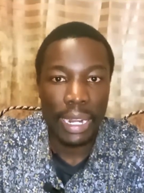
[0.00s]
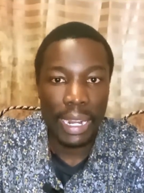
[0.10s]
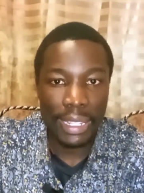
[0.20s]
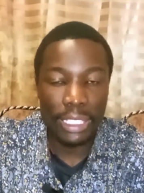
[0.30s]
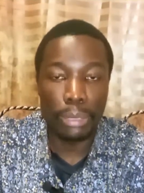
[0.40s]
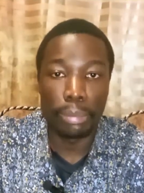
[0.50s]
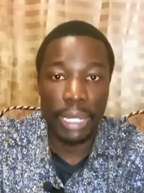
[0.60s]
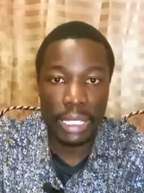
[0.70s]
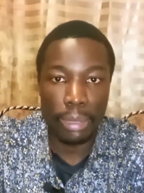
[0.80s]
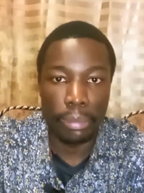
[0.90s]
doesn't
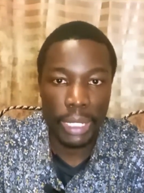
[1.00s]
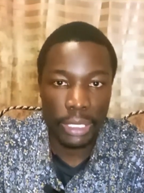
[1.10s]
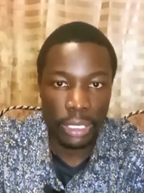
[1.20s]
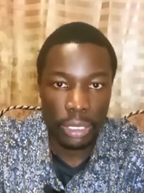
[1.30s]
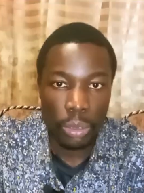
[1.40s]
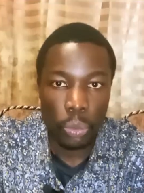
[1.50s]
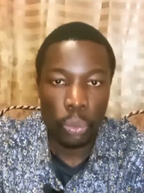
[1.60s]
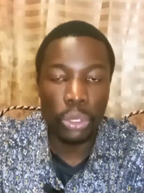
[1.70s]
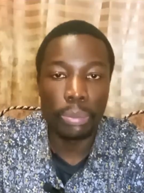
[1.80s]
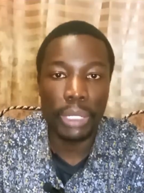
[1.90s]
matter much.
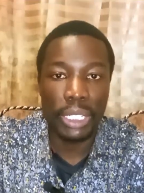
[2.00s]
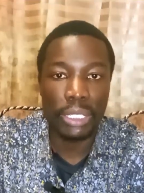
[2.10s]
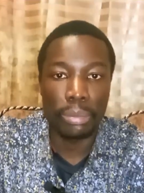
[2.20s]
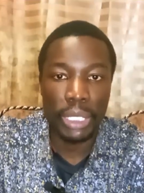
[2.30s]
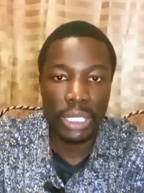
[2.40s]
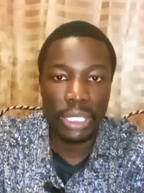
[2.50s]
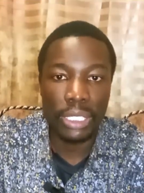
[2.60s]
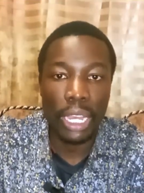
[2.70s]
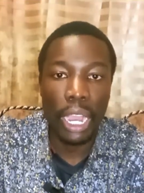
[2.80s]
What matters much is